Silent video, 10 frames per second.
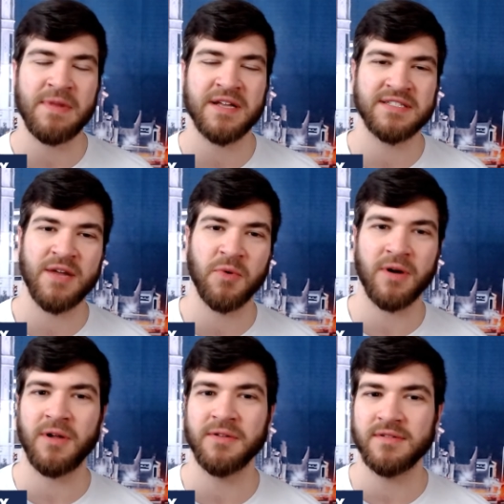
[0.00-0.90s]
Because they
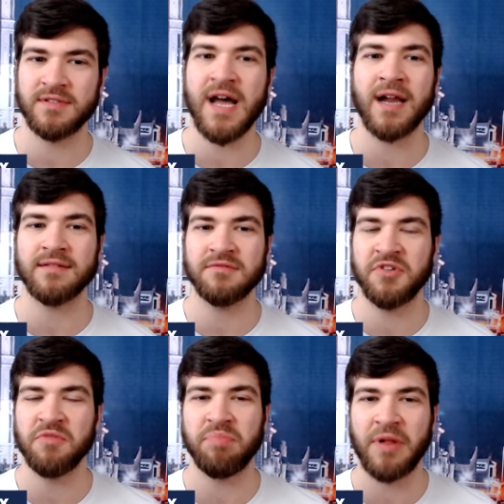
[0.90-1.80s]
were all not
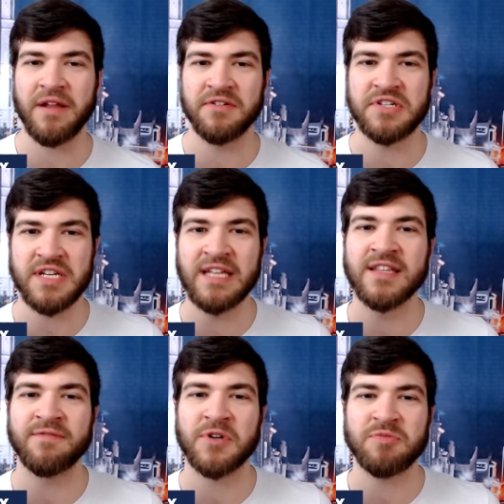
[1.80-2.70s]
good players
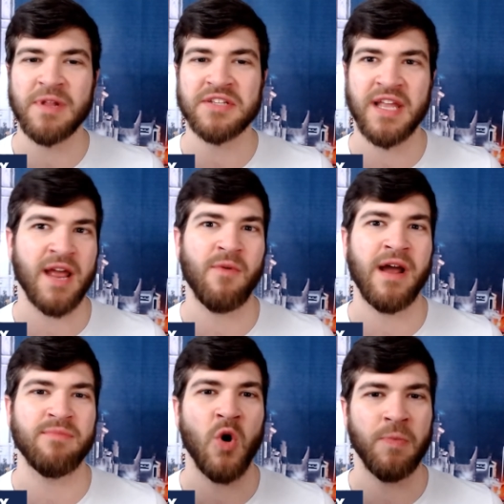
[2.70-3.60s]
in the first place. And I,
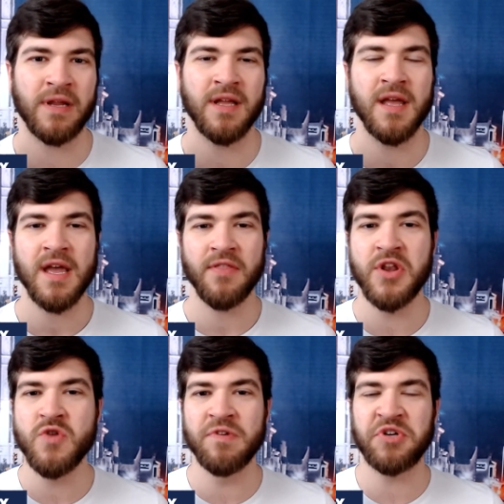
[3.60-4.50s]
I'm hoping the
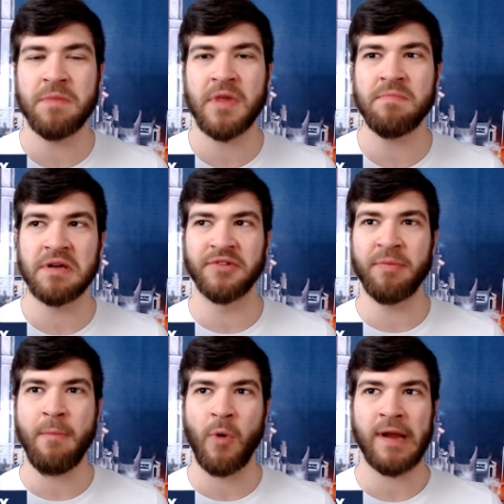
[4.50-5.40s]
new regime can be a
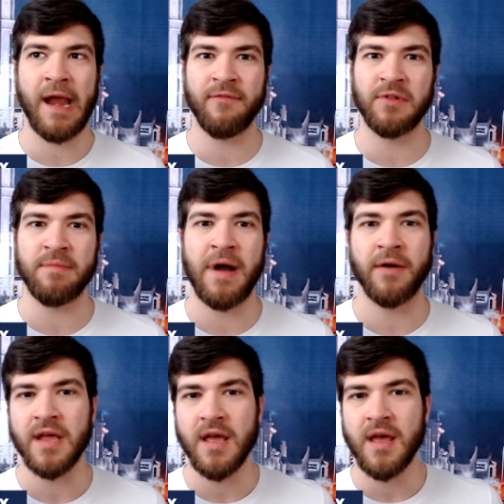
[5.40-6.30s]
little bit more careful about